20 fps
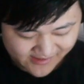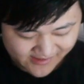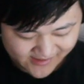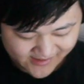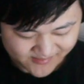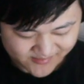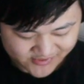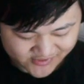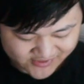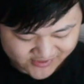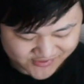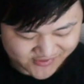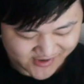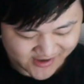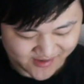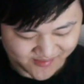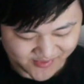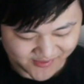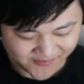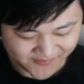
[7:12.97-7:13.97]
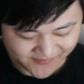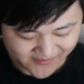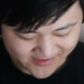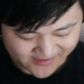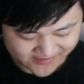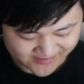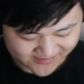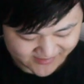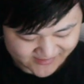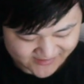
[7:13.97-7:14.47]
I'm just trying to be
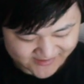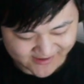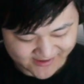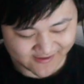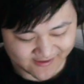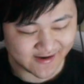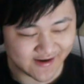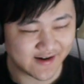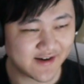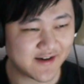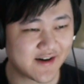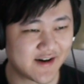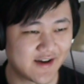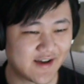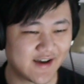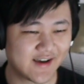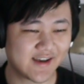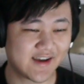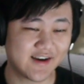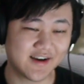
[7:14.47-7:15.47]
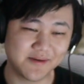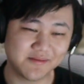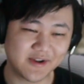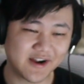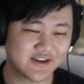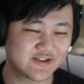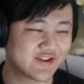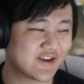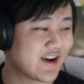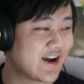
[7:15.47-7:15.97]
fair to this guy, right? I, again, I'm
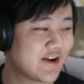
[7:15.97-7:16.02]
not trying.